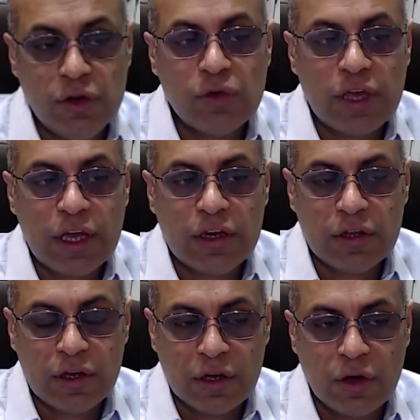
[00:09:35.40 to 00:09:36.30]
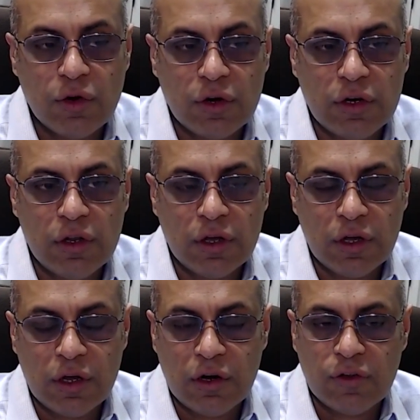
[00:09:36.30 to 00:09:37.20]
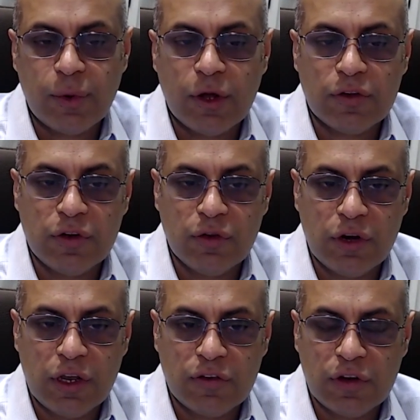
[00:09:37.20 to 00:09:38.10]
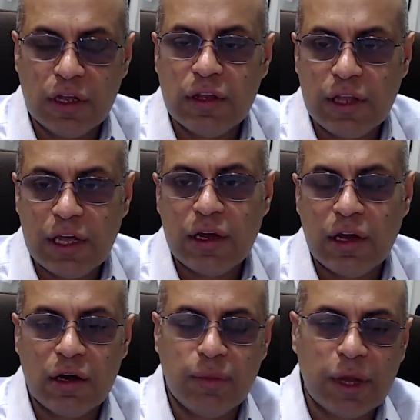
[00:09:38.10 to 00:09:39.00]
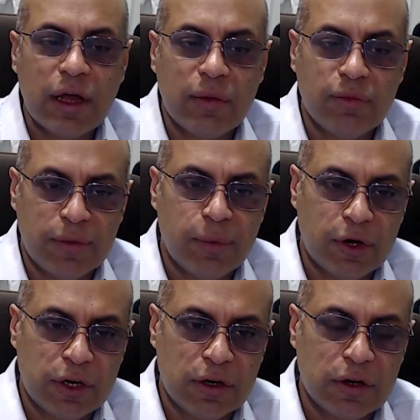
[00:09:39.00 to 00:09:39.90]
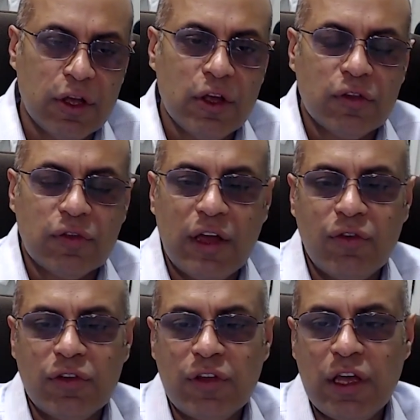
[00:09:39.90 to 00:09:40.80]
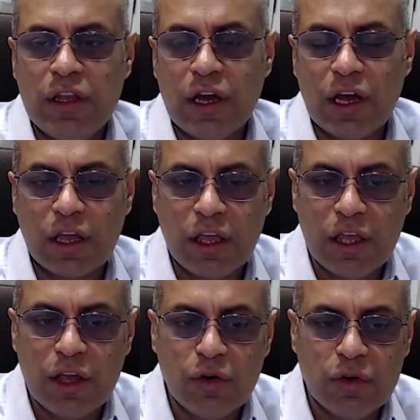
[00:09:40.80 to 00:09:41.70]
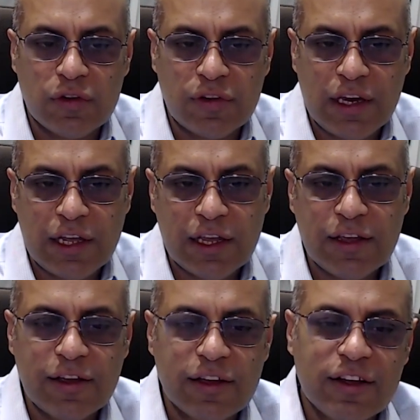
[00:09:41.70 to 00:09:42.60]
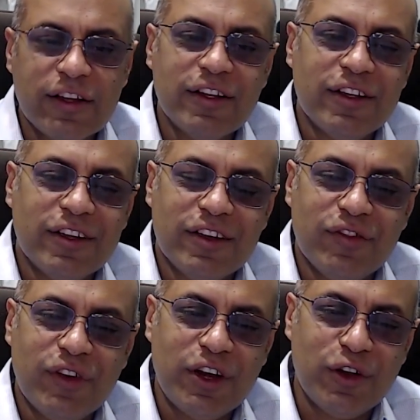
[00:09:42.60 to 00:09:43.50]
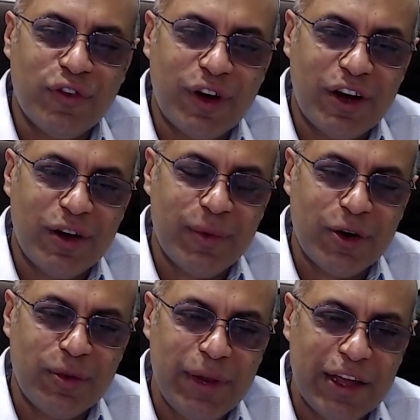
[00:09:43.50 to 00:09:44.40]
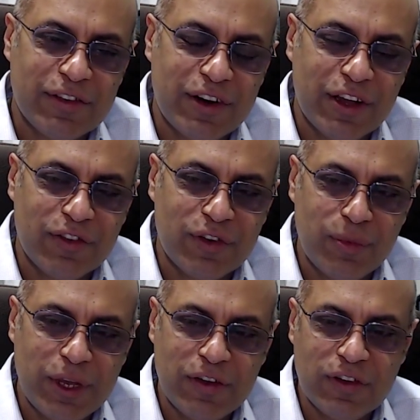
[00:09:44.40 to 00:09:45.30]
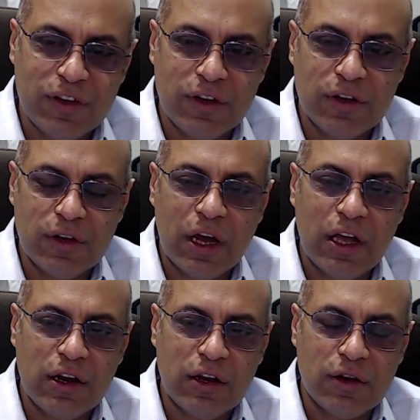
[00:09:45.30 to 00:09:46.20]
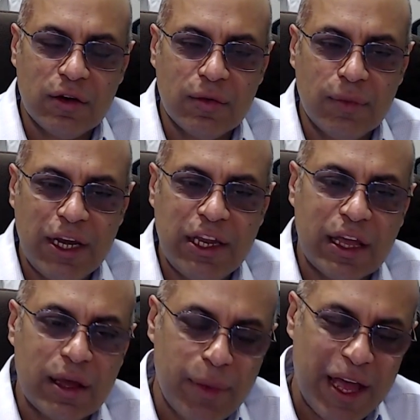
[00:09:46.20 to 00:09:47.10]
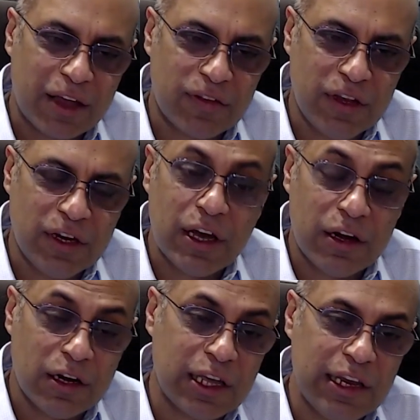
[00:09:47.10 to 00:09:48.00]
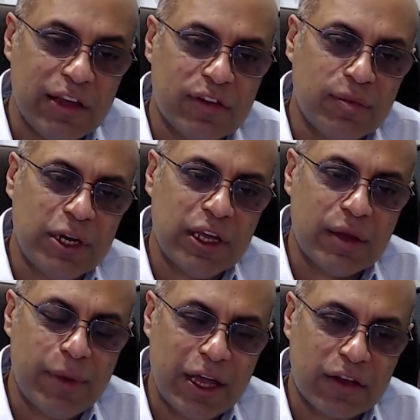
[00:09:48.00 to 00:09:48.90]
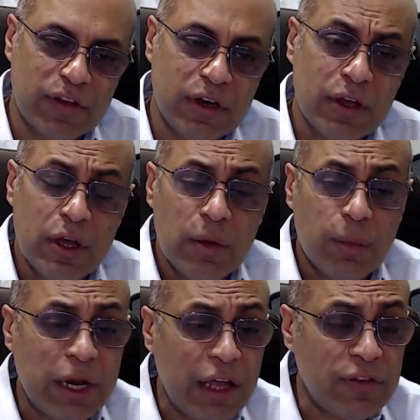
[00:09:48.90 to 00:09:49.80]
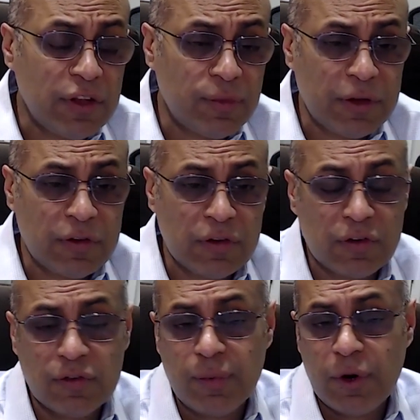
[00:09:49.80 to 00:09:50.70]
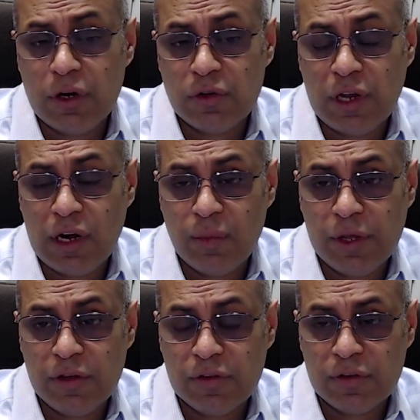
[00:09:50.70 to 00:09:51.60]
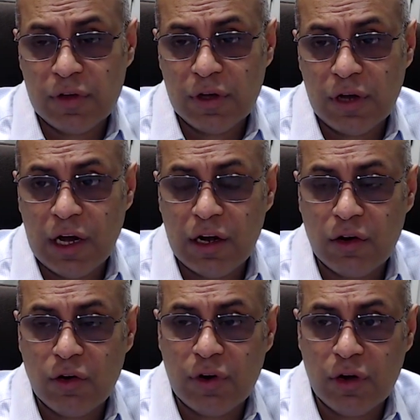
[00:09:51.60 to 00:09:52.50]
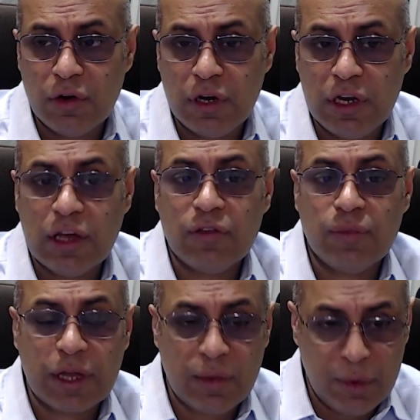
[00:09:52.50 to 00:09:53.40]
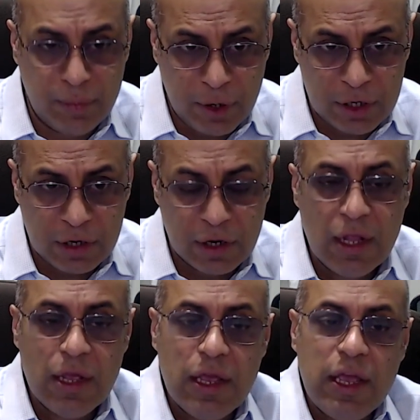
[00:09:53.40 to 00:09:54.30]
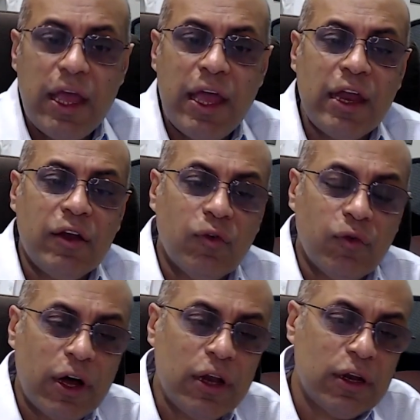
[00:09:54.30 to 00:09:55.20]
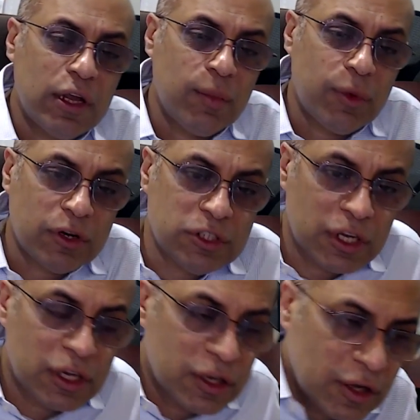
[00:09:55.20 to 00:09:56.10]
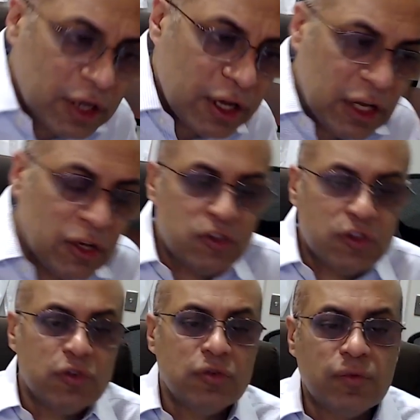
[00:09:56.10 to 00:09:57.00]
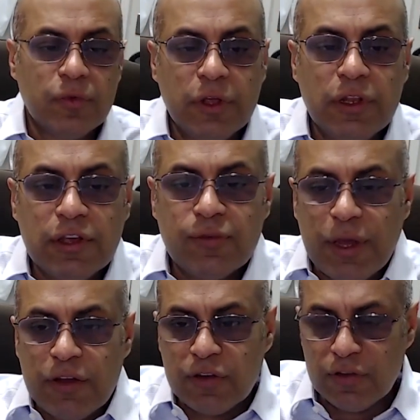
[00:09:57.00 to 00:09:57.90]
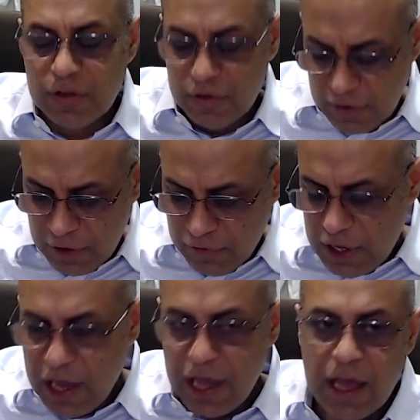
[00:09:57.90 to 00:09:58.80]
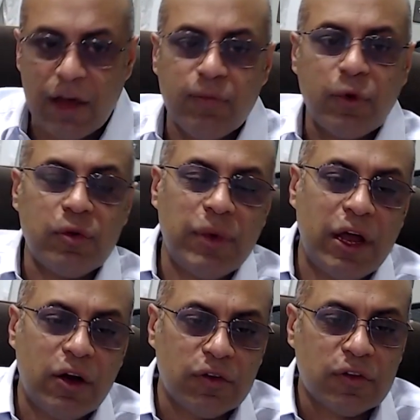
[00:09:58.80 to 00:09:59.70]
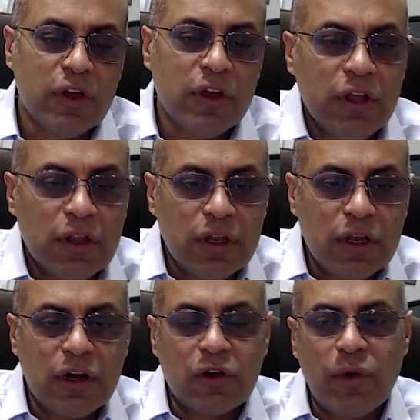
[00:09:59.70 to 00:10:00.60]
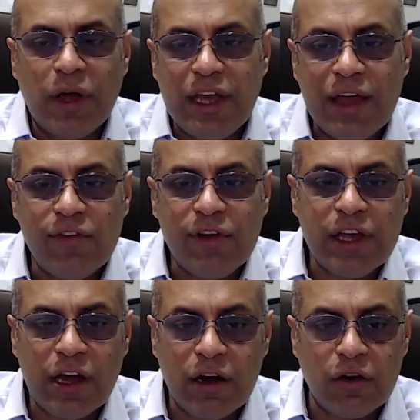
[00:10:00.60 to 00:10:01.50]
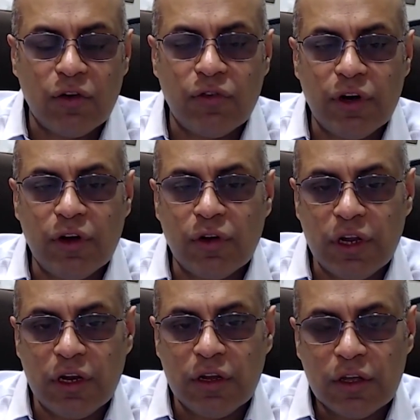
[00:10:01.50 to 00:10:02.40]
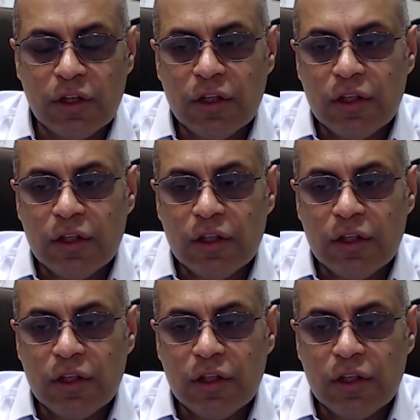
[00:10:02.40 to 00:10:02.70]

do get a good response duration, and then iron becomes important. So I would say in the acute setting, where you're worried about blast transformation, iron may take a backseat, iron chelation may take a backseat. But as these patients respond to therapies, iron overload does become important. And one emerging issue in these patients is if they have bone marrows that are quite heavily iron overloaded,